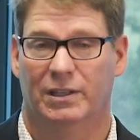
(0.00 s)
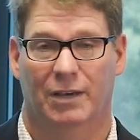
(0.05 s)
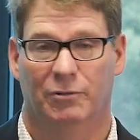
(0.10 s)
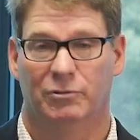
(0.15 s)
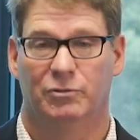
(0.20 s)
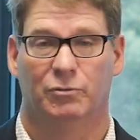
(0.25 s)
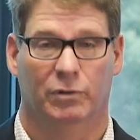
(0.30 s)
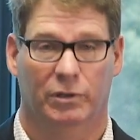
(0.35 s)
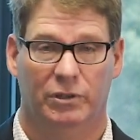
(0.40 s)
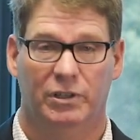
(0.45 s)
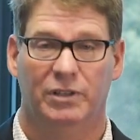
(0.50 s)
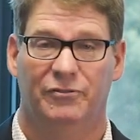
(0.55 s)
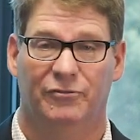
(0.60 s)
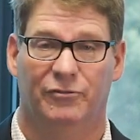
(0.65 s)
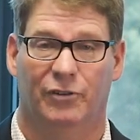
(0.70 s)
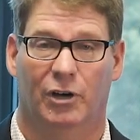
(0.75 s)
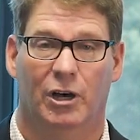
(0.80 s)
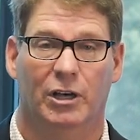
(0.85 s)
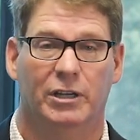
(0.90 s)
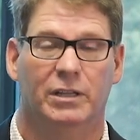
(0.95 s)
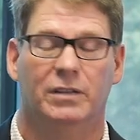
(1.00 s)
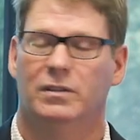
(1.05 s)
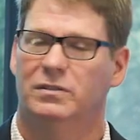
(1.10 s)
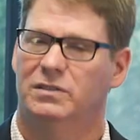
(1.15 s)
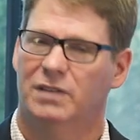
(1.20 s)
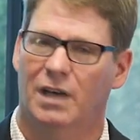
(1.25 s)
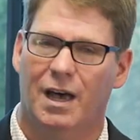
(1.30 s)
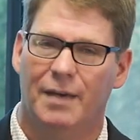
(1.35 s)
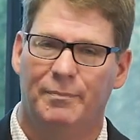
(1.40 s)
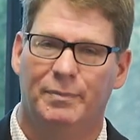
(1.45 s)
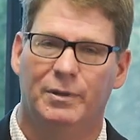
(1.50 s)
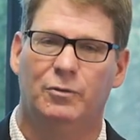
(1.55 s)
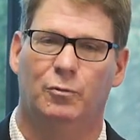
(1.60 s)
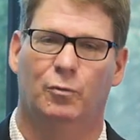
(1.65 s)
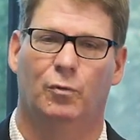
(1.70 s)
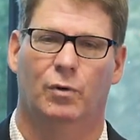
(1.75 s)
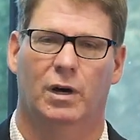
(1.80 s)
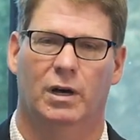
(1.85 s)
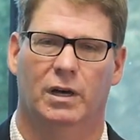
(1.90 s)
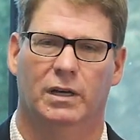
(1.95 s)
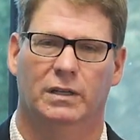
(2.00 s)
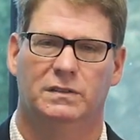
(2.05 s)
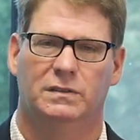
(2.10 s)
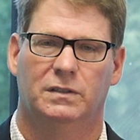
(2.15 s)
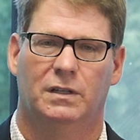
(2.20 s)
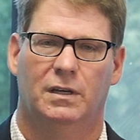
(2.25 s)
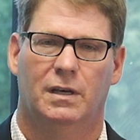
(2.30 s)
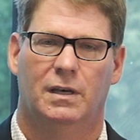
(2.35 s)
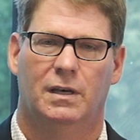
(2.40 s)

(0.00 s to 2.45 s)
That was really fun, and the topic was,